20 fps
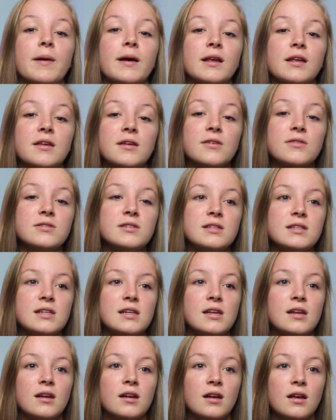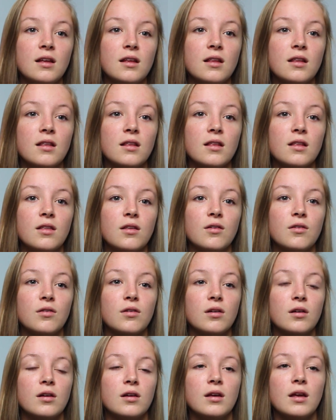But Houston,
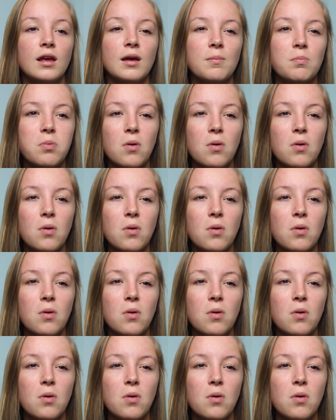it